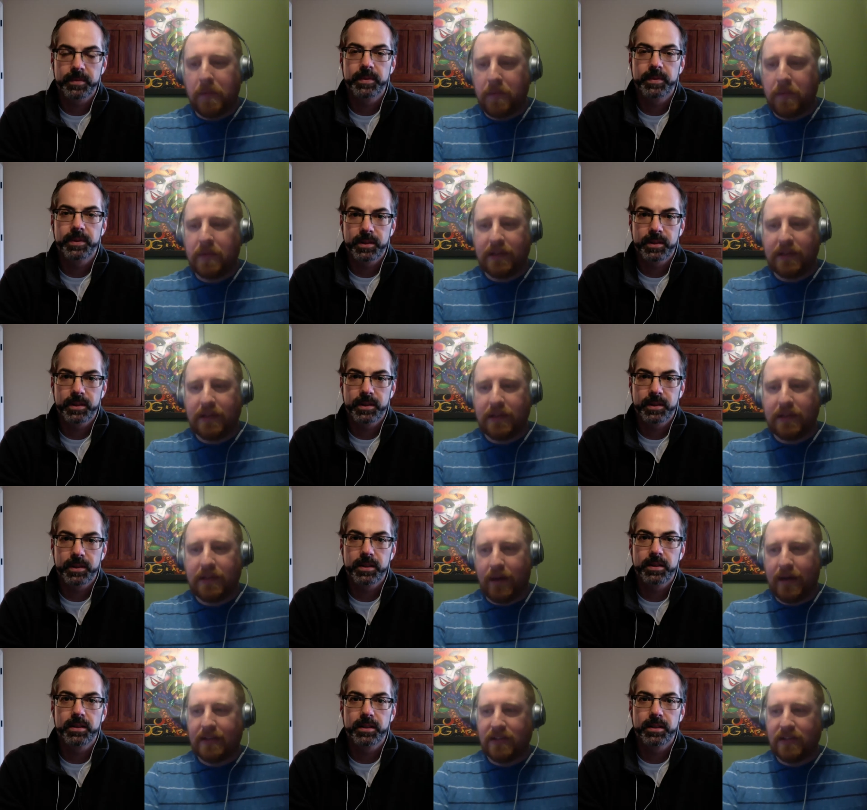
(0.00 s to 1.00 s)
Speaker 1: but we really
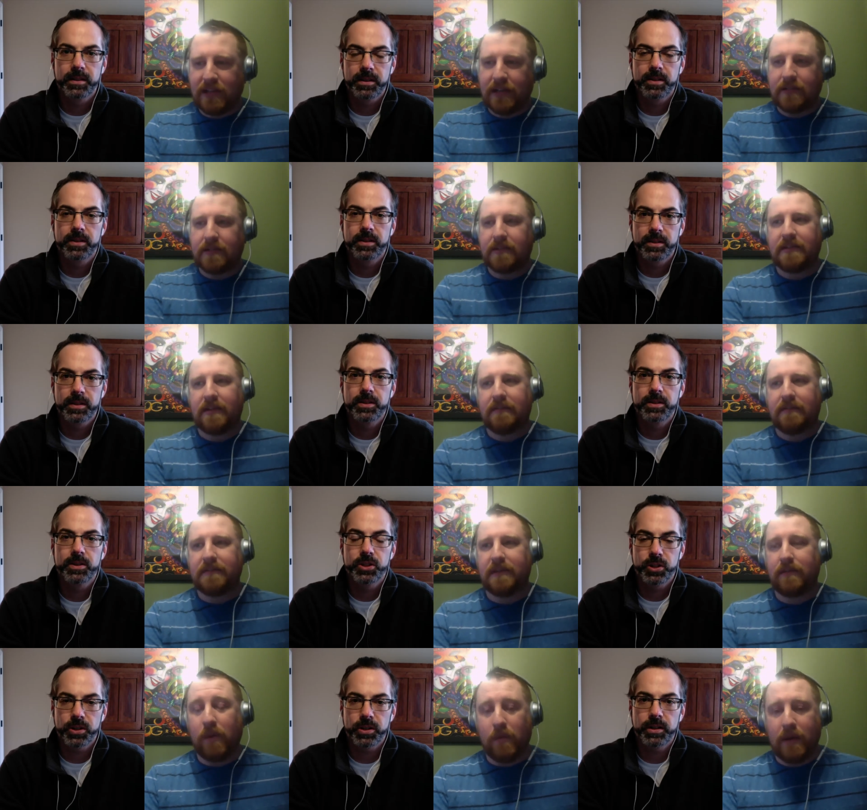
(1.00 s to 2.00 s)
wanted to challenge
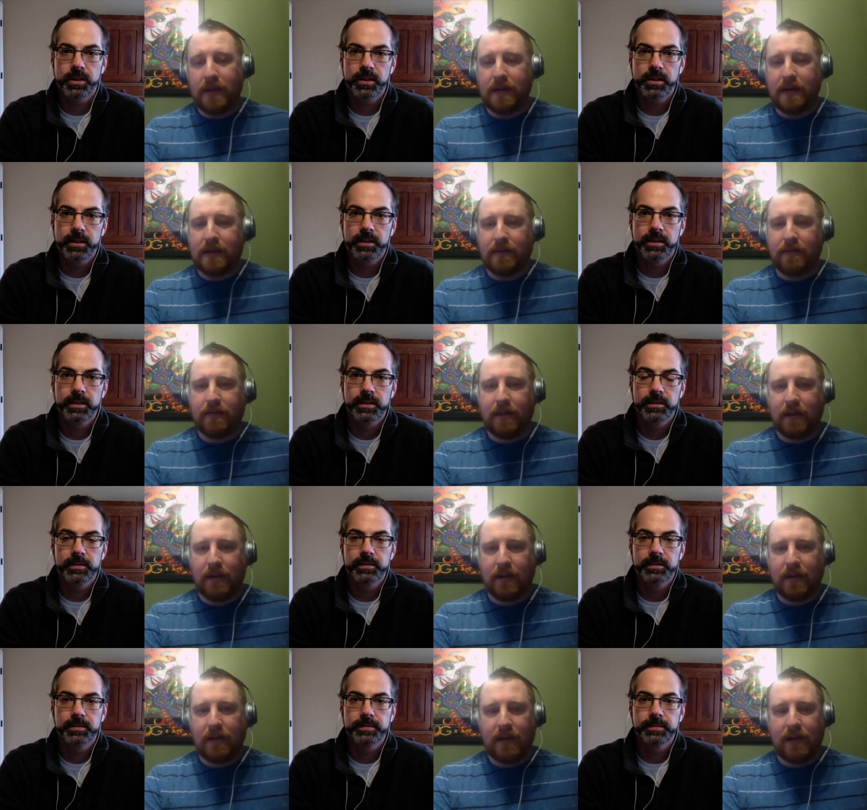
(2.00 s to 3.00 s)
ourselves, sure. and we went in and,
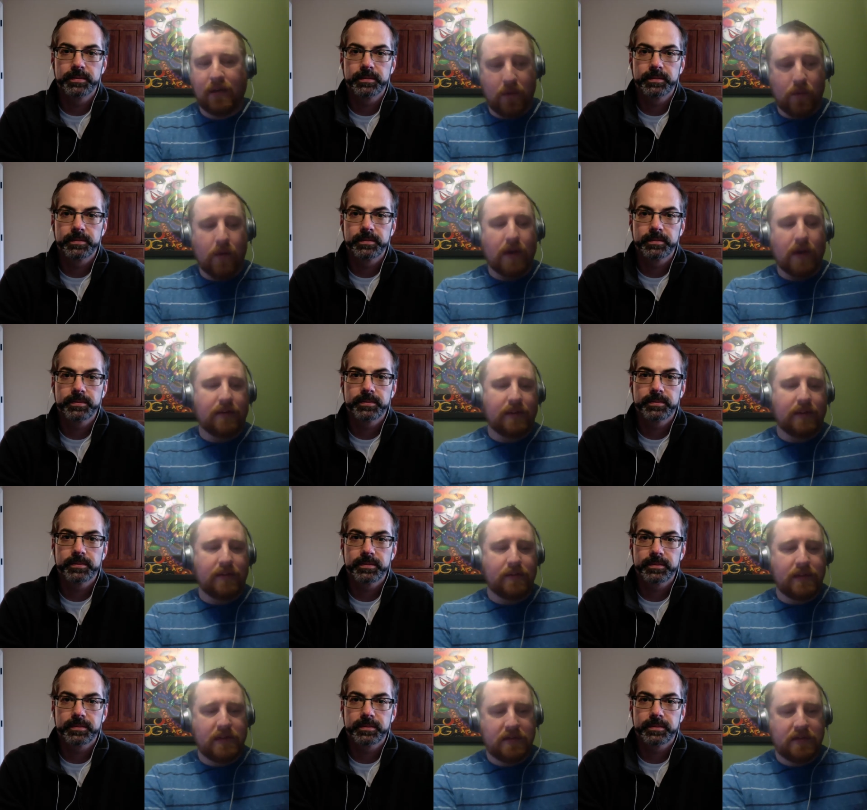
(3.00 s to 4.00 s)
and we won. We,
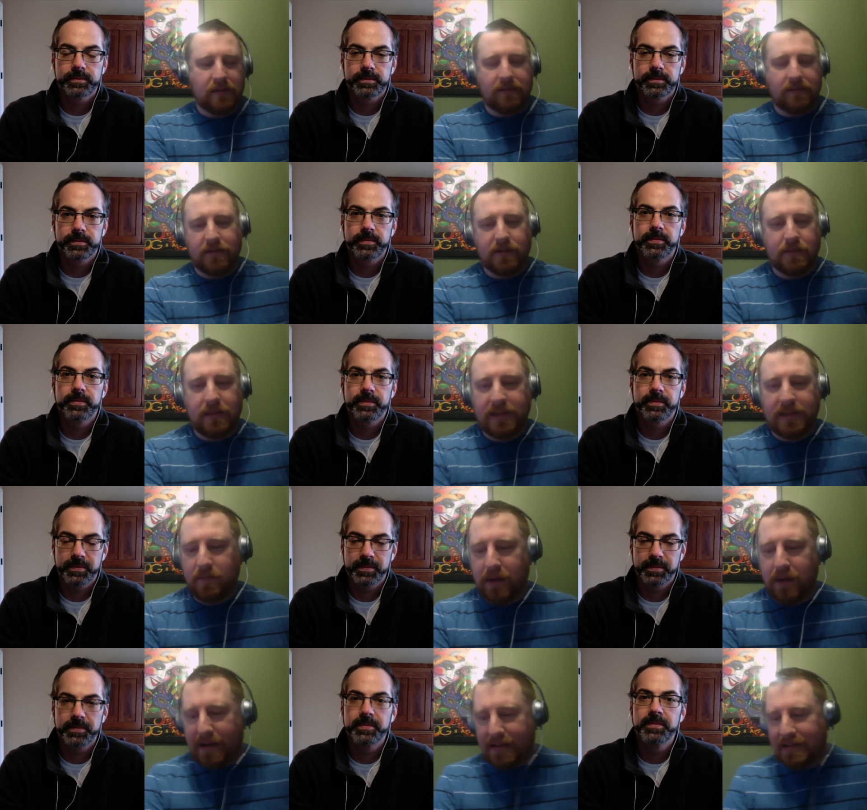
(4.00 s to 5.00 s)
we took the first place
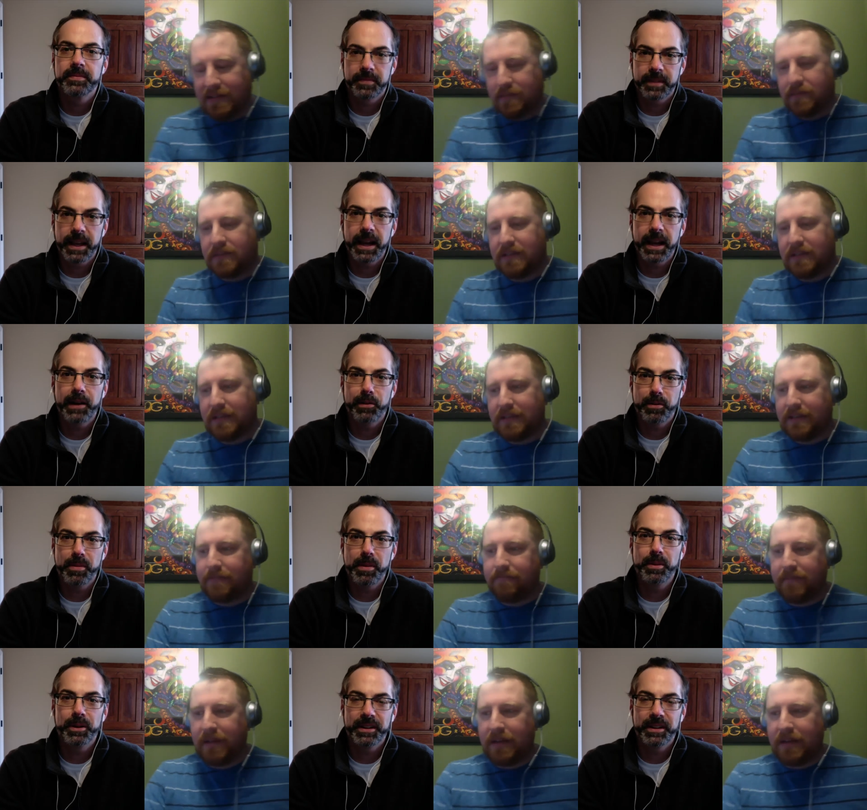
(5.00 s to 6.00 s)
prize. It was yeah, uh, I
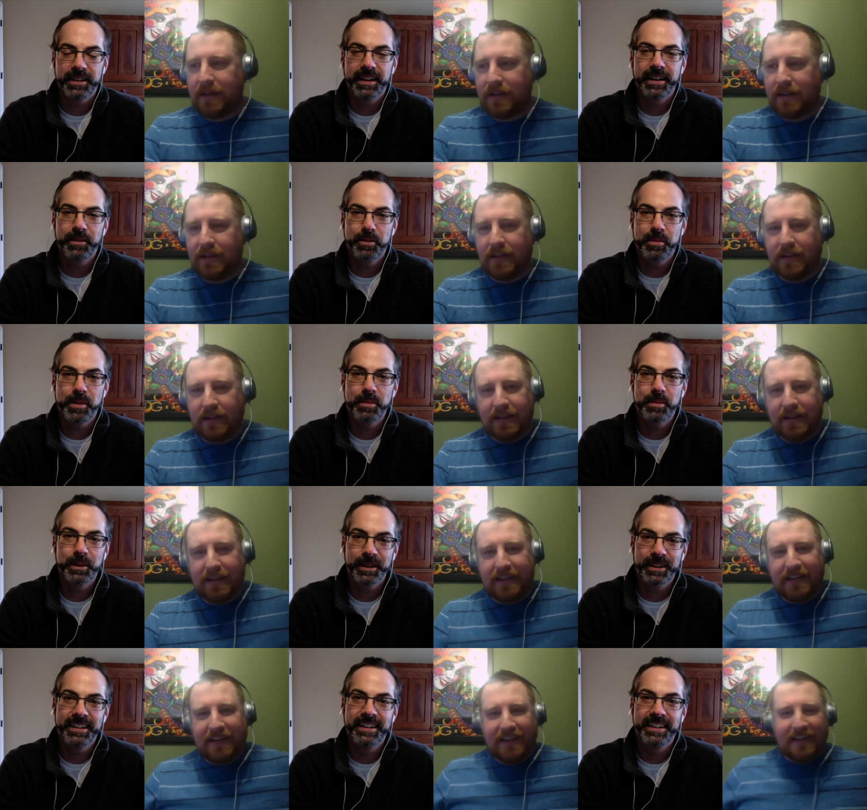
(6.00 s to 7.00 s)
Speaker 2: remember. Uh, I
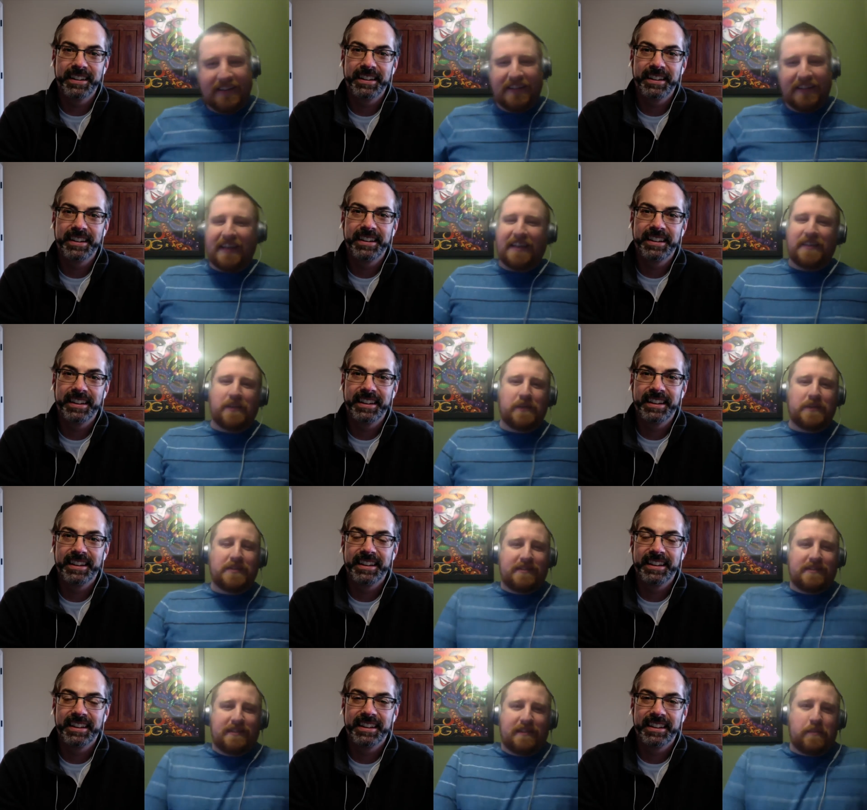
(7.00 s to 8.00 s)
remember
Speaker 1: yeah, there
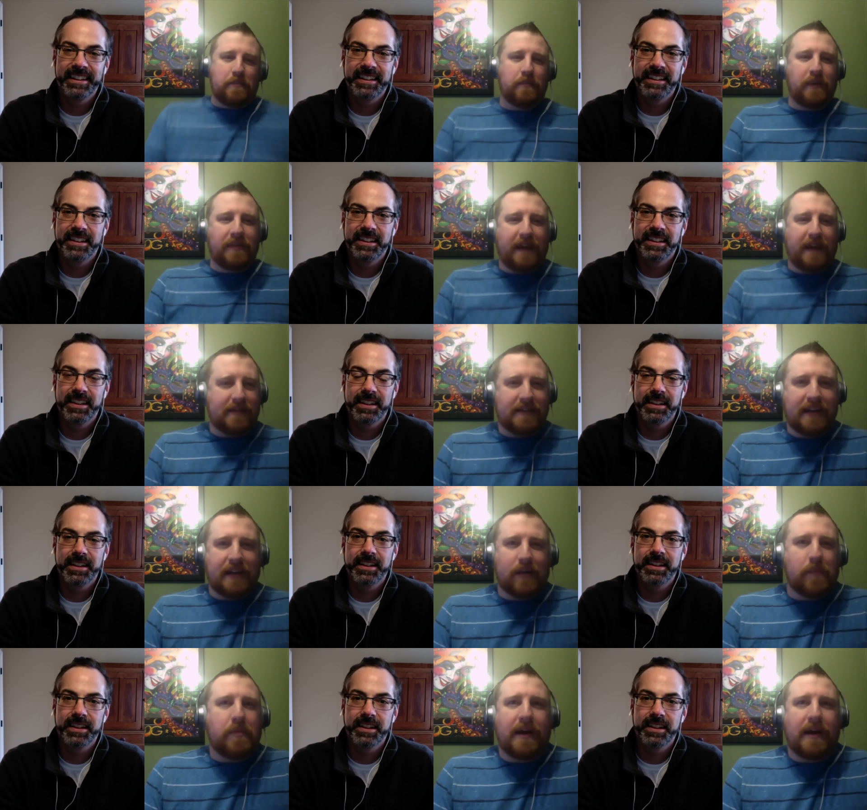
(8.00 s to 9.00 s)
was a thousand
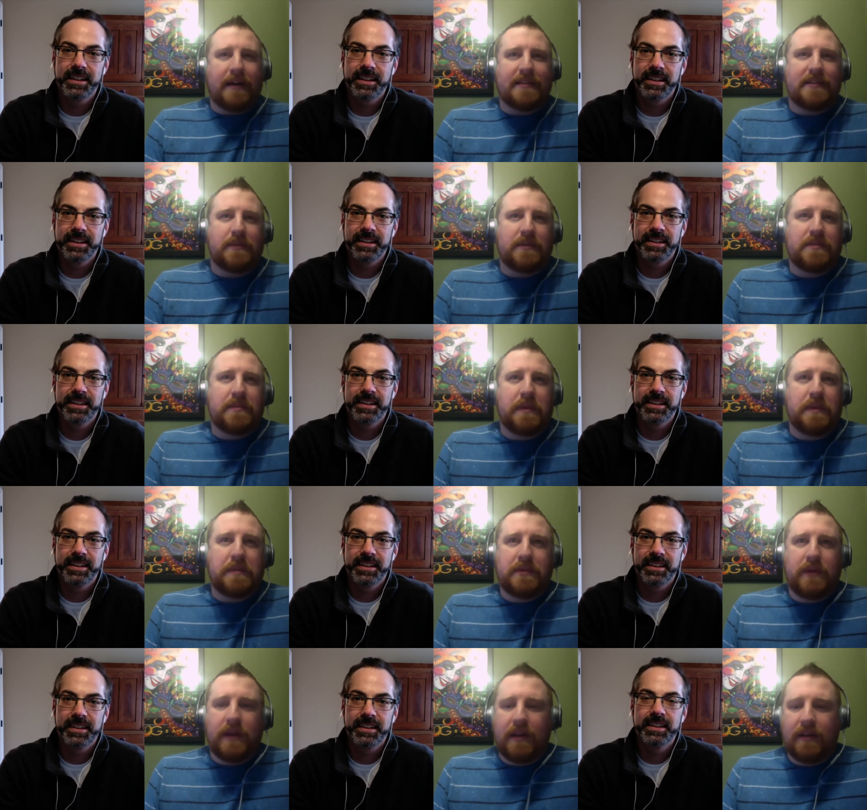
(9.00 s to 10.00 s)
dollar prize that we split
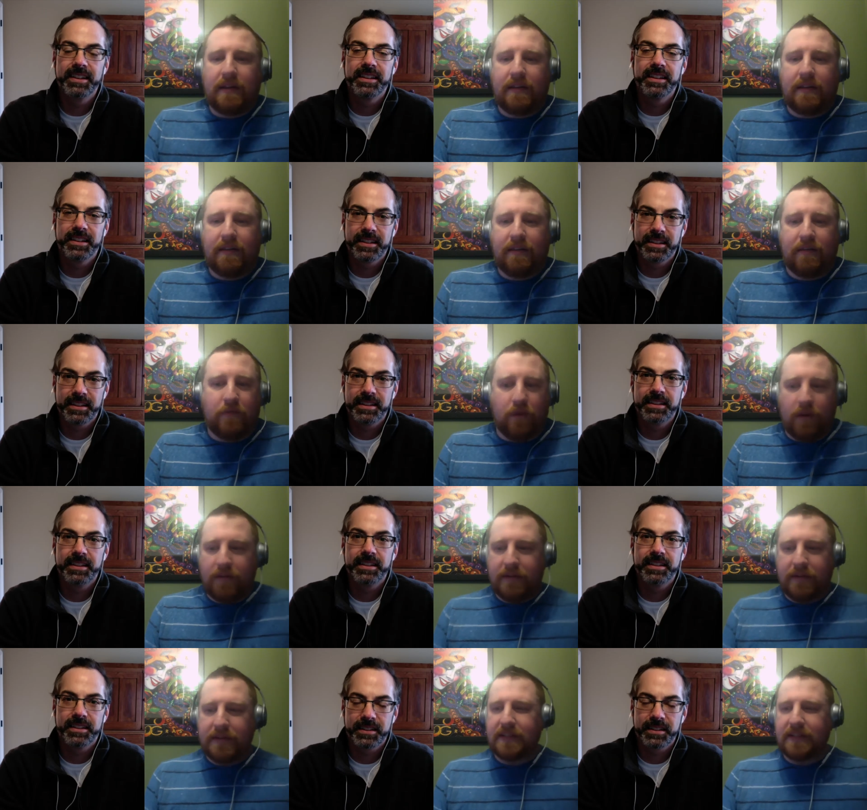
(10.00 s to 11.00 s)
between the four
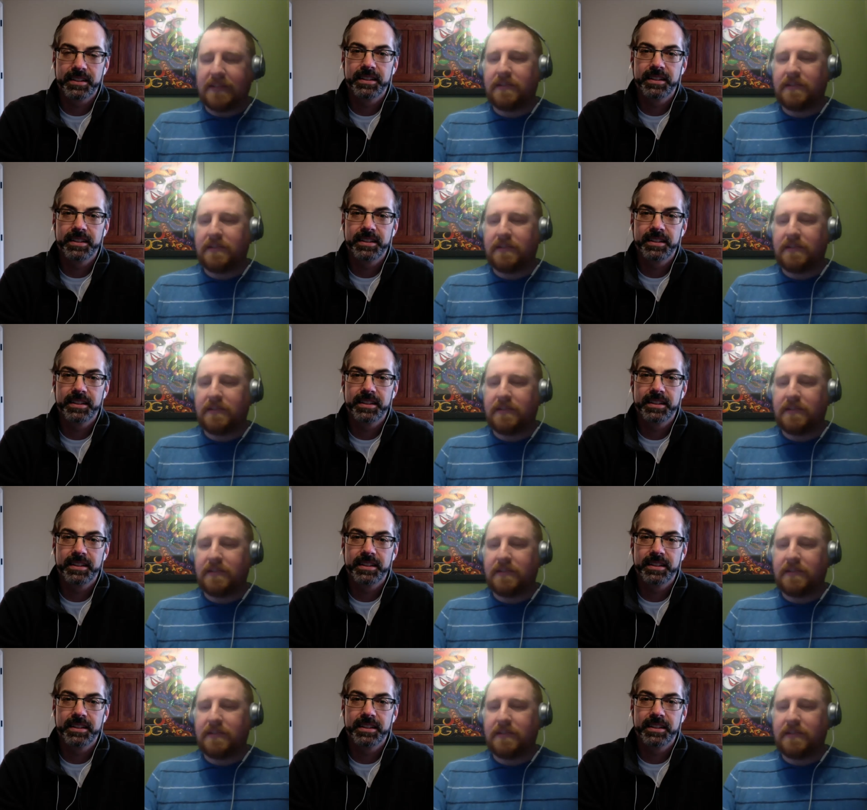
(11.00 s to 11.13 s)
of us as